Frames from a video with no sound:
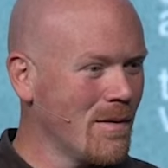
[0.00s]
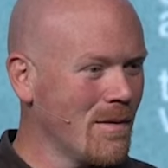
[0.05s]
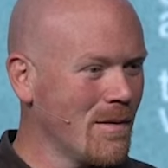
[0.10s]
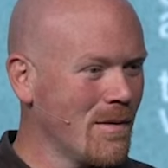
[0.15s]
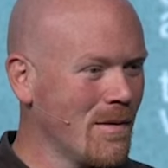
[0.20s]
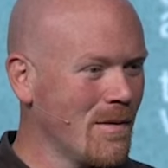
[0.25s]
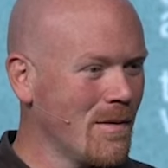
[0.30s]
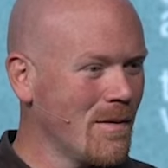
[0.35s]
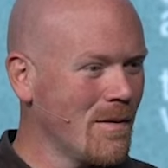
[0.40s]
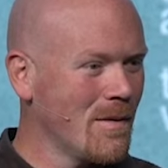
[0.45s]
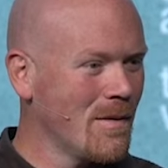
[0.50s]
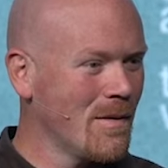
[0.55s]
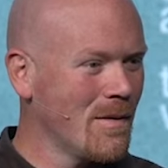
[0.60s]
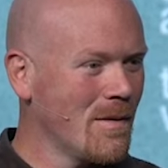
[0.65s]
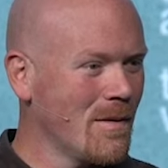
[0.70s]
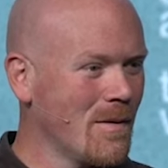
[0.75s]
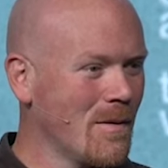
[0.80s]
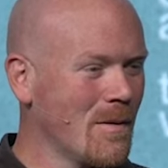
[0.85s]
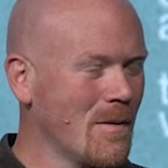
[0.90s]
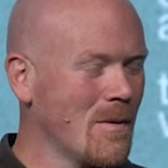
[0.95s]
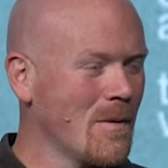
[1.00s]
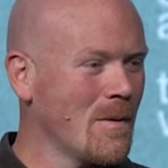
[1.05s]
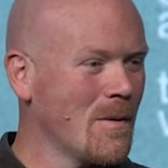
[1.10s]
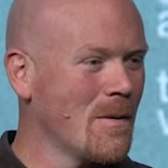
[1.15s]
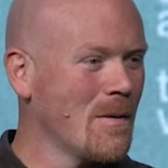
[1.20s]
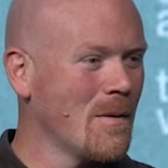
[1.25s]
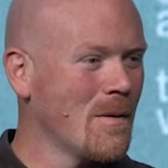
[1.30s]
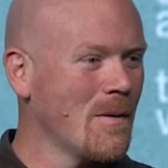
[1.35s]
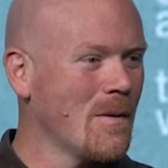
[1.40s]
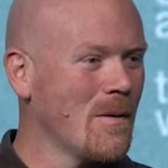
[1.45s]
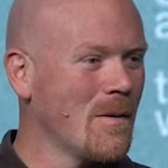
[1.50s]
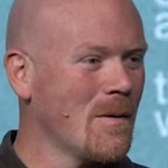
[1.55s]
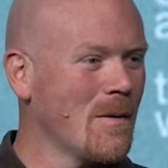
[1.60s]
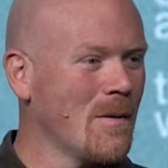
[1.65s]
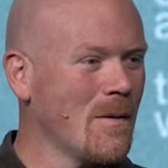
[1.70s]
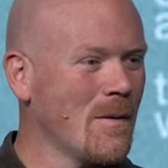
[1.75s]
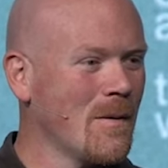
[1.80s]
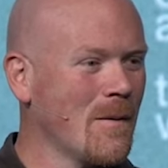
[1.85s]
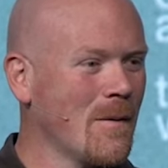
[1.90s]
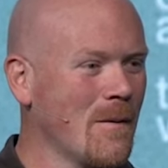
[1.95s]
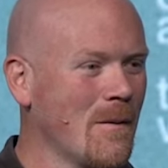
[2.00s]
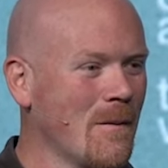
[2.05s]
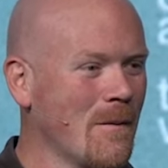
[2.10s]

(no one is talking)